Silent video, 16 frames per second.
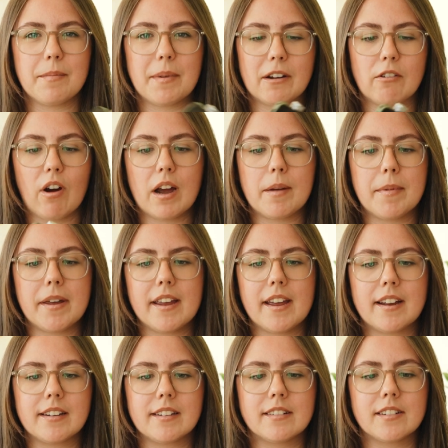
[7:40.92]
a bit grimy
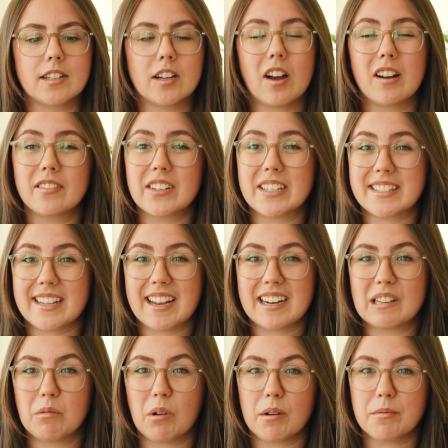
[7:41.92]
and kind of
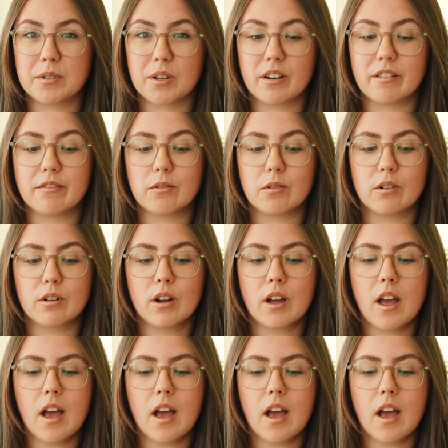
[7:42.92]
exactly what I was going for.